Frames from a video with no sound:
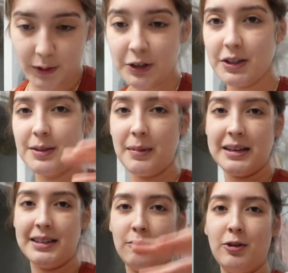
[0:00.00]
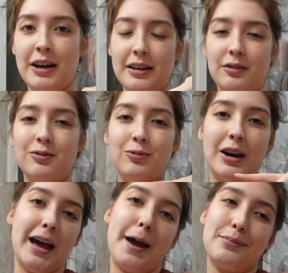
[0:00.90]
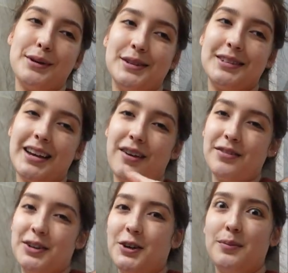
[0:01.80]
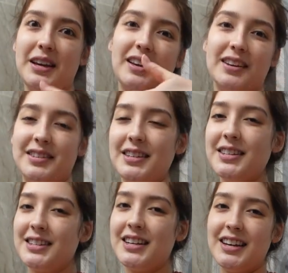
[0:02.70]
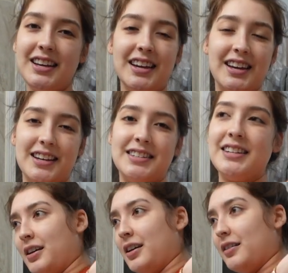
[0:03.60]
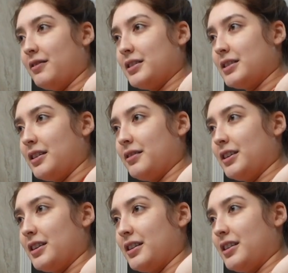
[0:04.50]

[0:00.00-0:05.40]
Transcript: know, it's just amazing what, what happens after you're being consistent and what's that word?